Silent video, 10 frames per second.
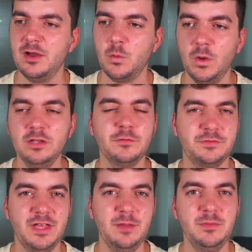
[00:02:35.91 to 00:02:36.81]
One of
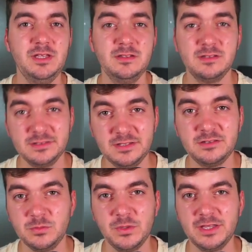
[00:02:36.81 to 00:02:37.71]
them is
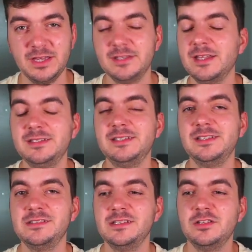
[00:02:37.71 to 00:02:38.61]
this weekend, and it
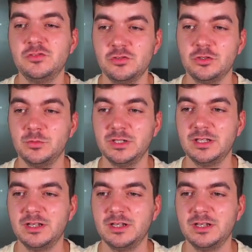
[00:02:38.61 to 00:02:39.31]
is in Germany.